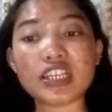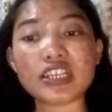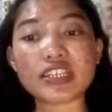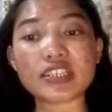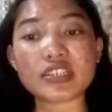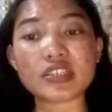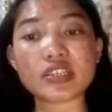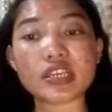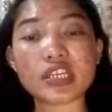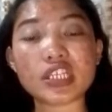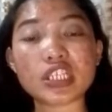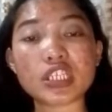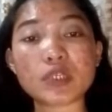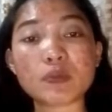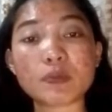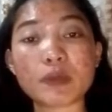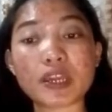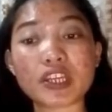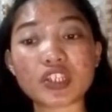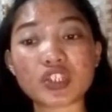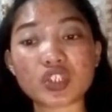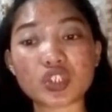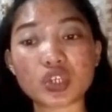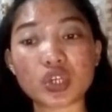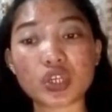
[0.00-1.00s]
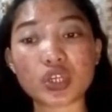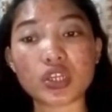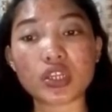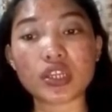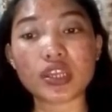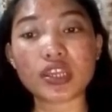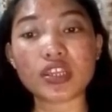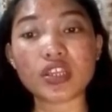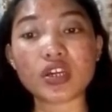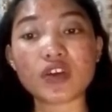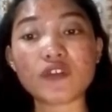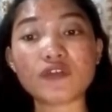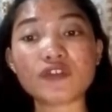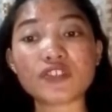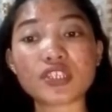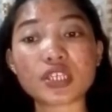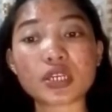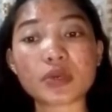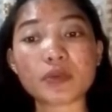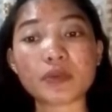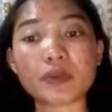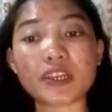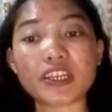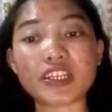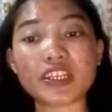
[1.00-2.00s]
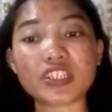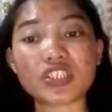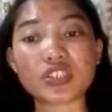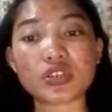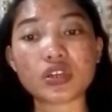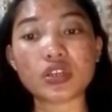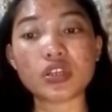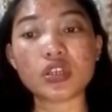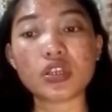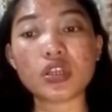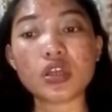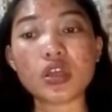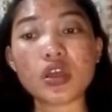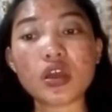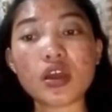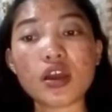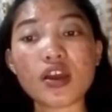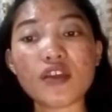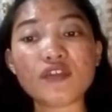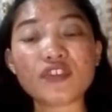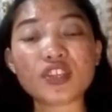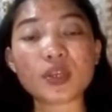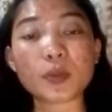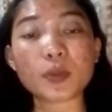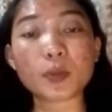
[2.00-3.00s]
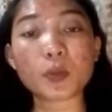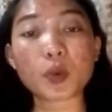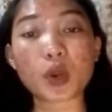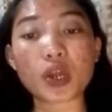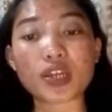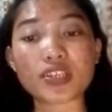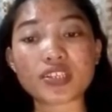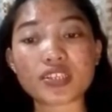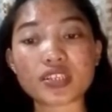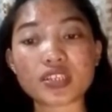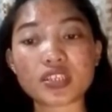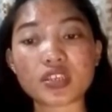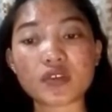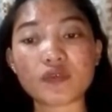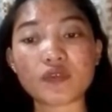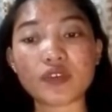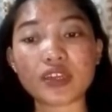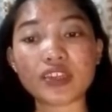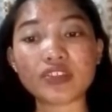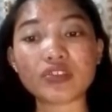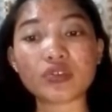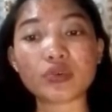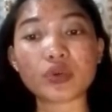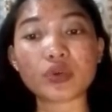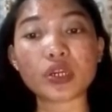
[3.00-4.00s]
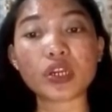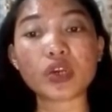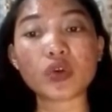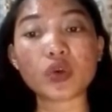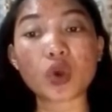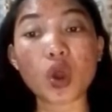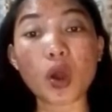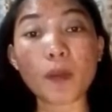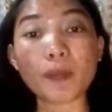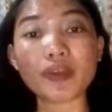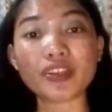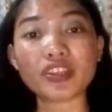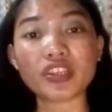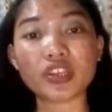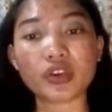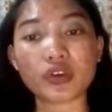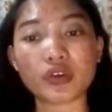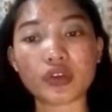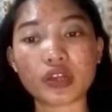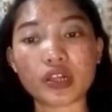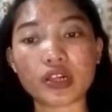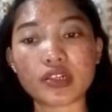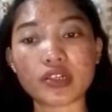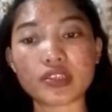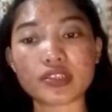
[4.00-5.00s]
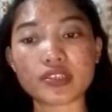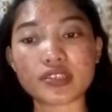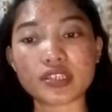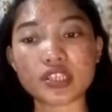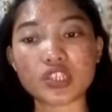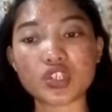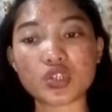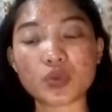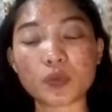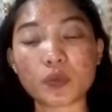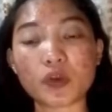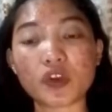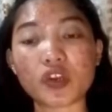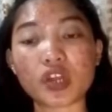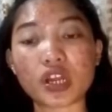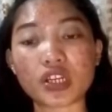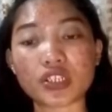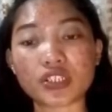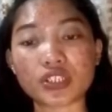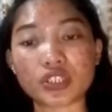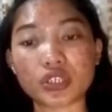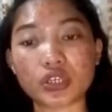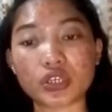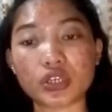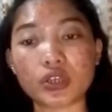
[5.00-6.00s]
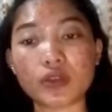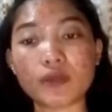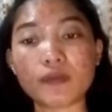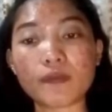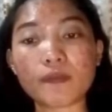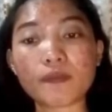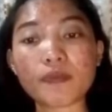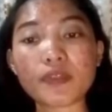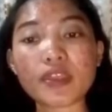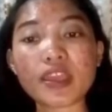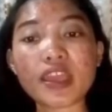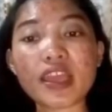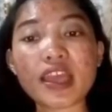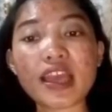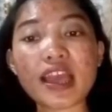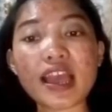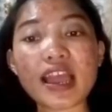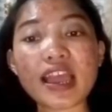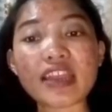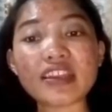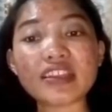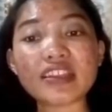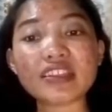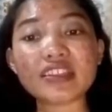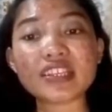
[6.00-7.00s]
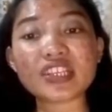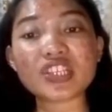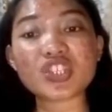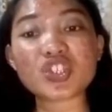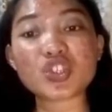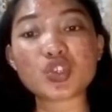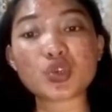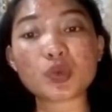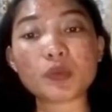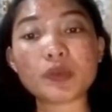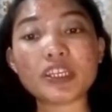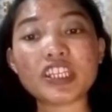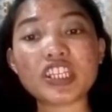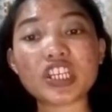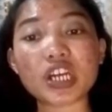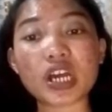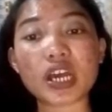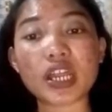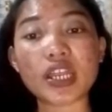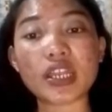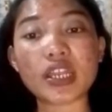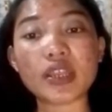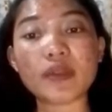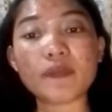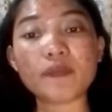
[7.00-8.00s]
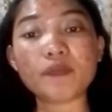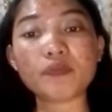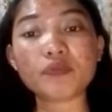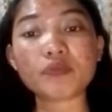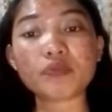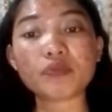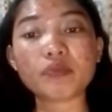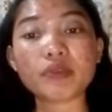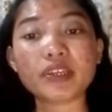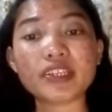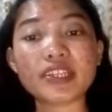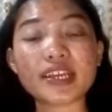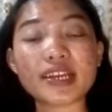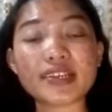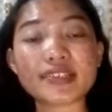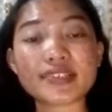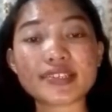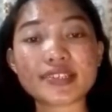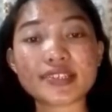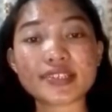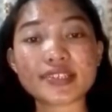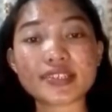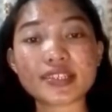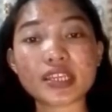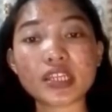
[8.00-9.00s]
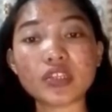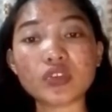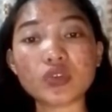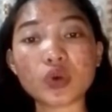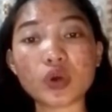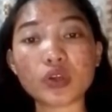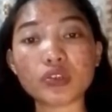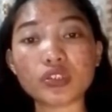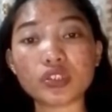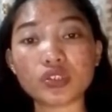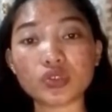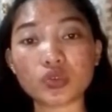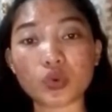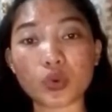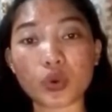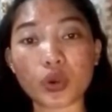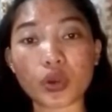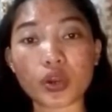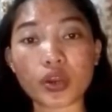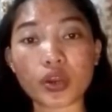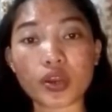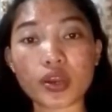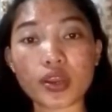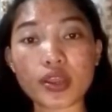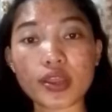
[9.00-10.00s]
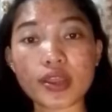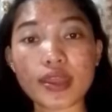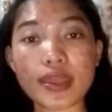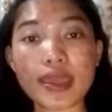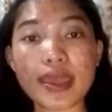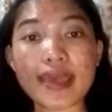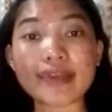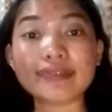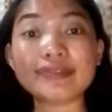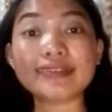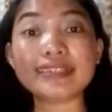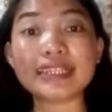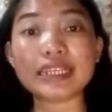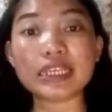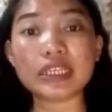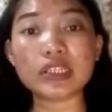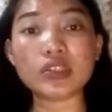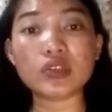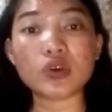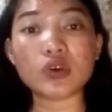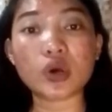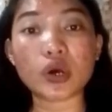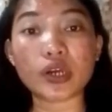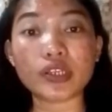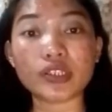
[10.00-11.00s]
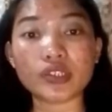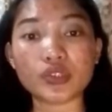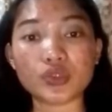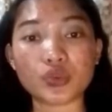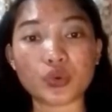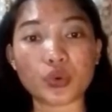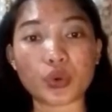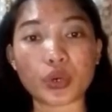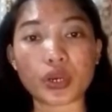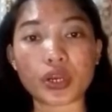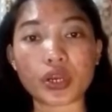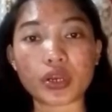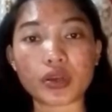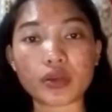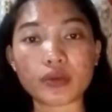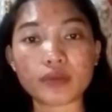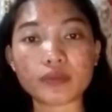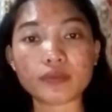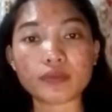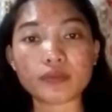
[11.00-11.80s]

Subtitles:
is the inspection and observation of the process of entering raw materials into production, and it is to be done by the assistant auditor and lead auditor.